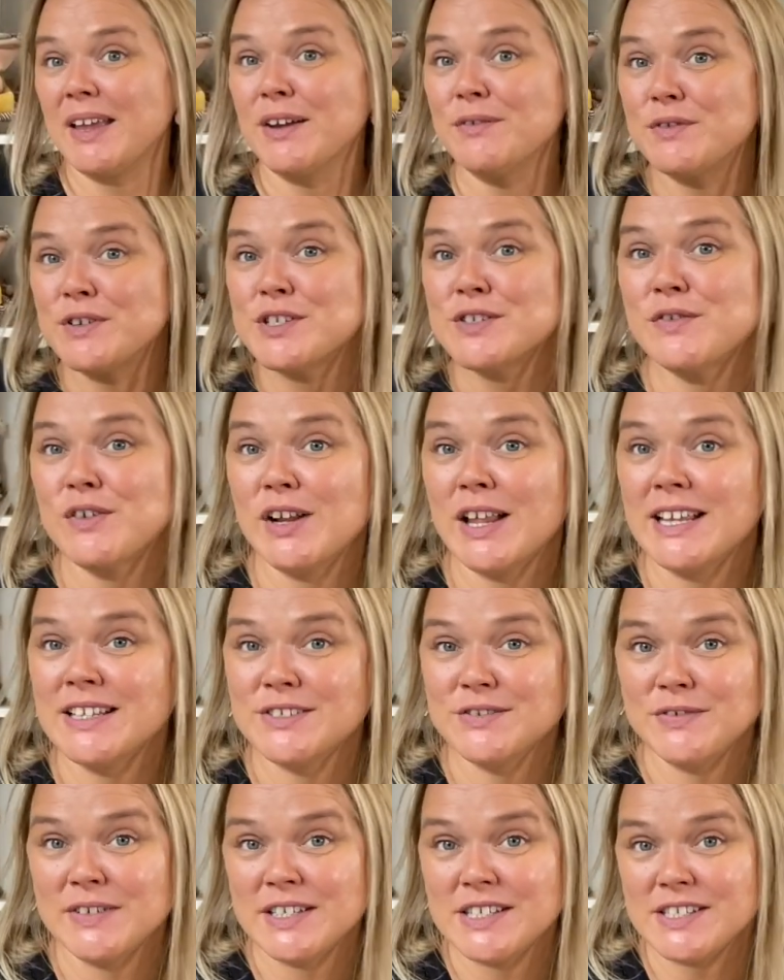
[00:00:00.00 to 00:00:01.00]
first of all, I had
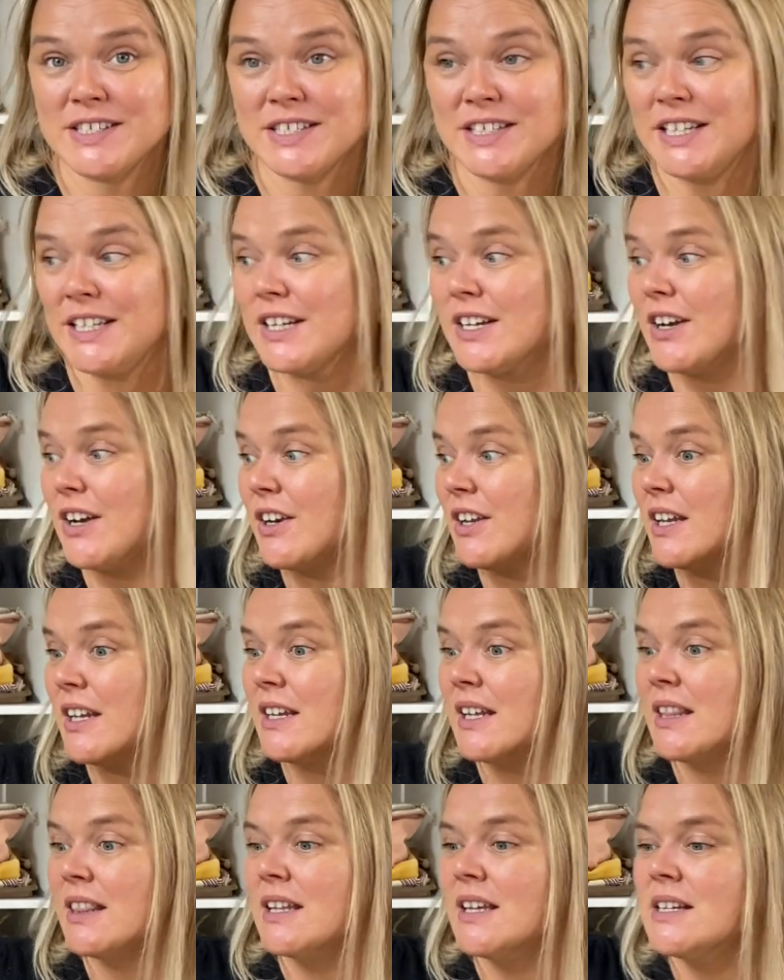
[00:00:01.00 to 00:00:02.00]
to finish the Nena cardigan,
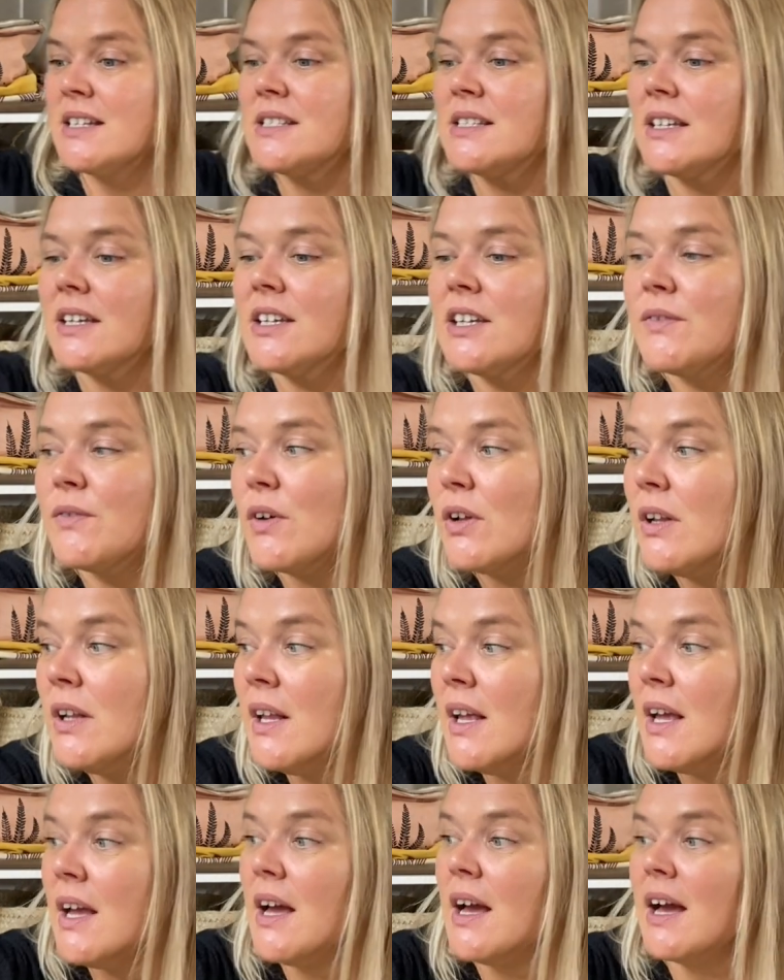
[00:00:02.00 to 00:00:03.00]
and then second of all,
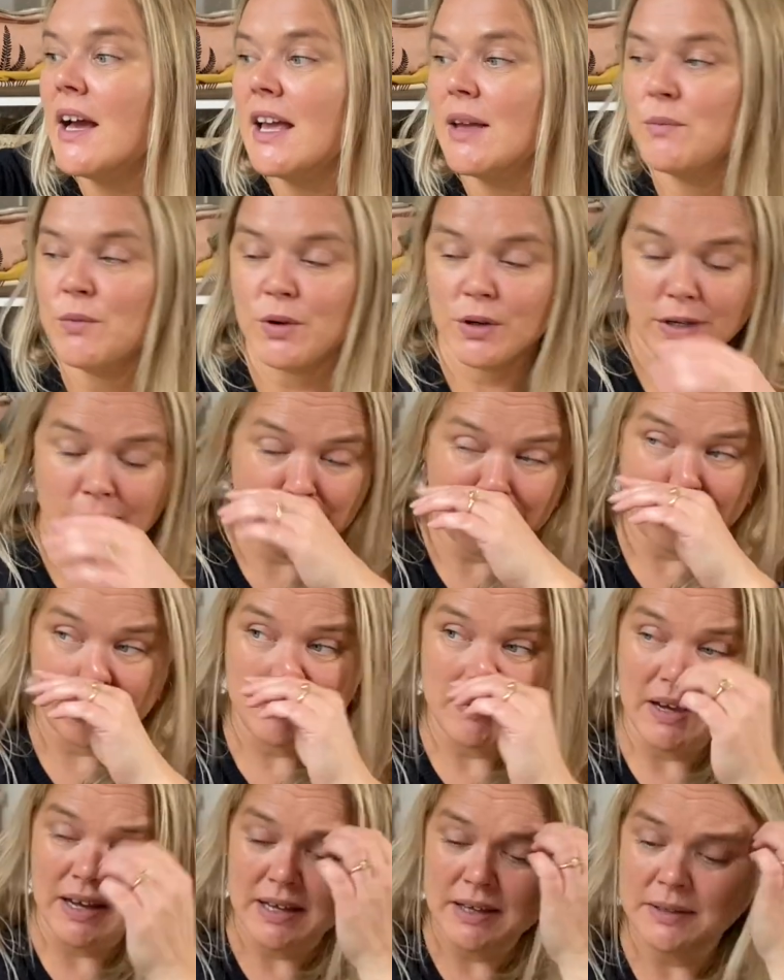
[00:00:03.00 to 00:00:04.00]
I'm working on
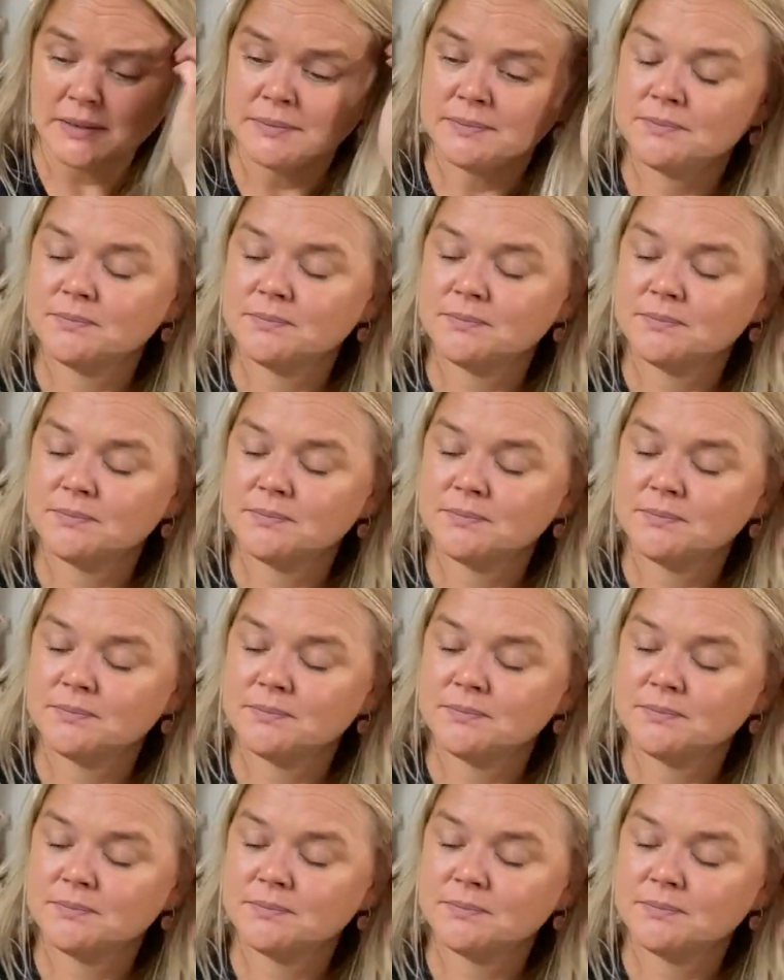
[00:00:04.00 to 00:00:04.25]
my